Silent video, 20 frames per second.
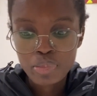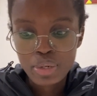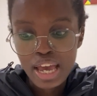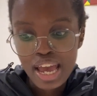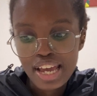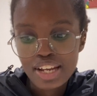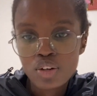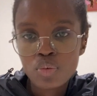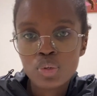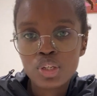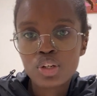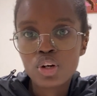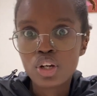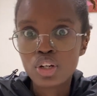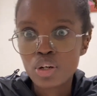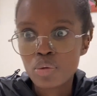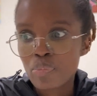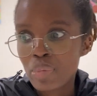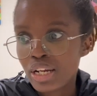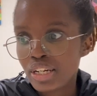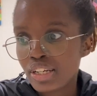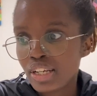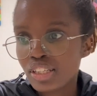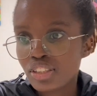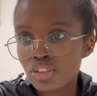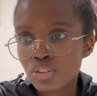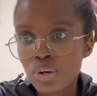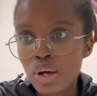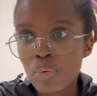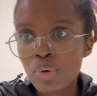I had only gone on Monday,
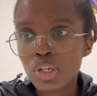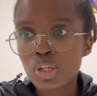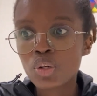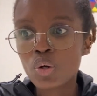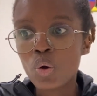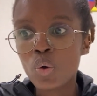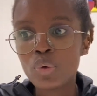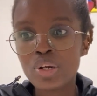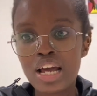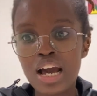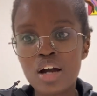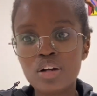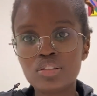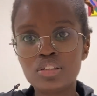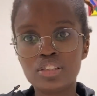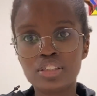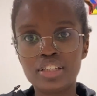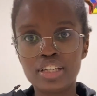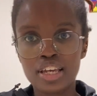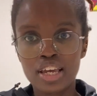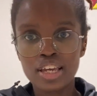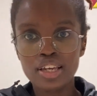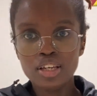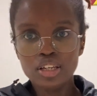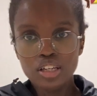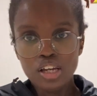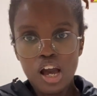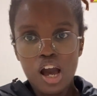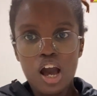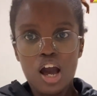so I want to go now today.
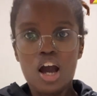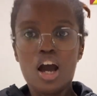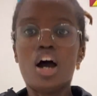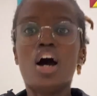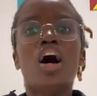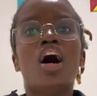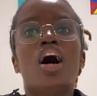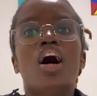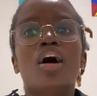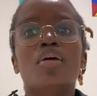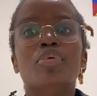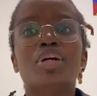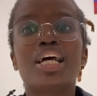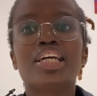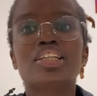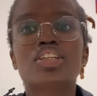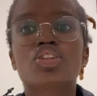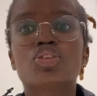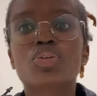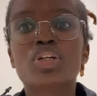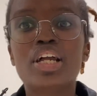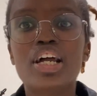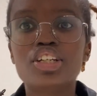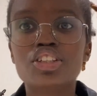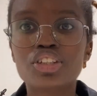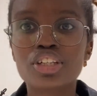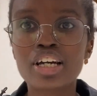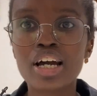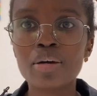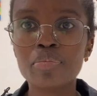But I just thought I
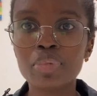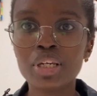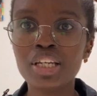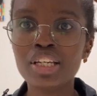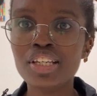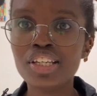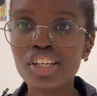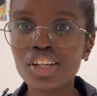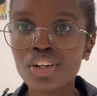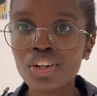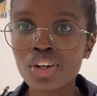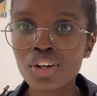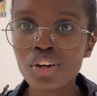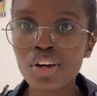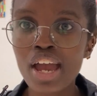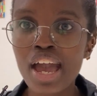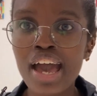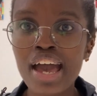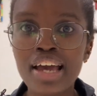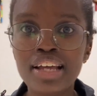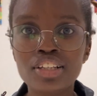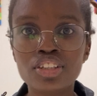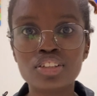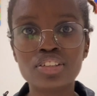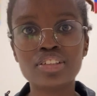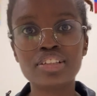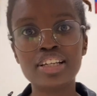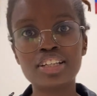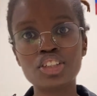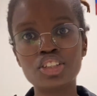should come in here and
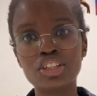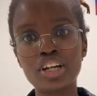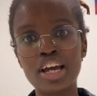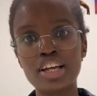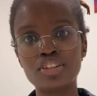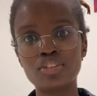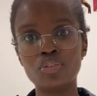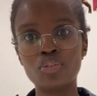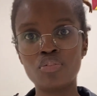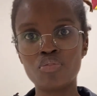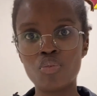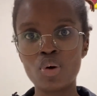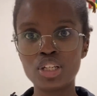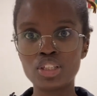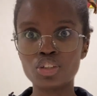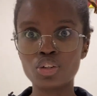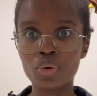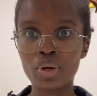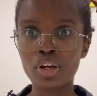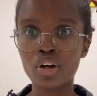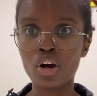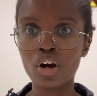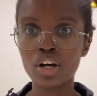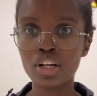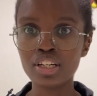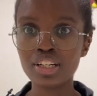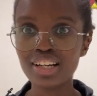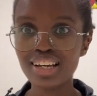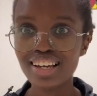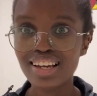just let you guys know what's going
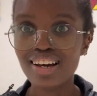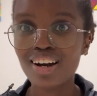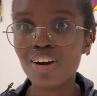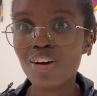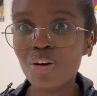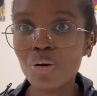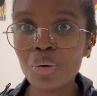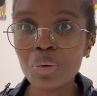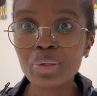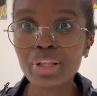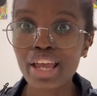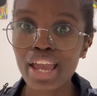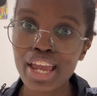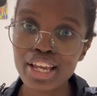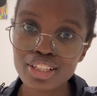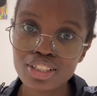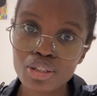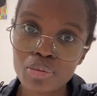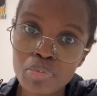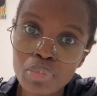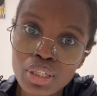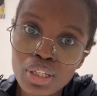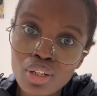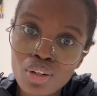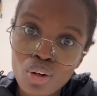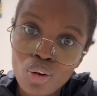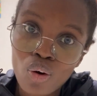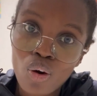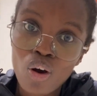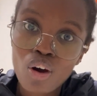on, a whole 8-minute
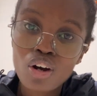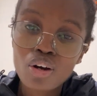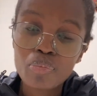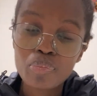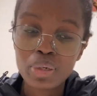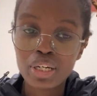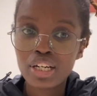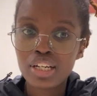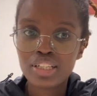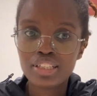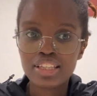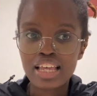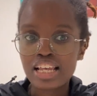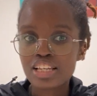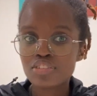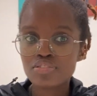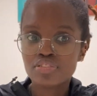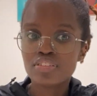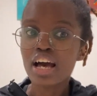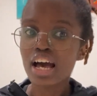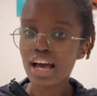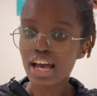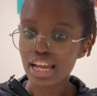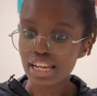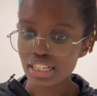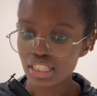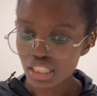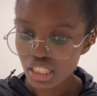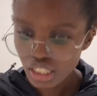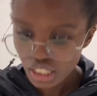long, but that's fine.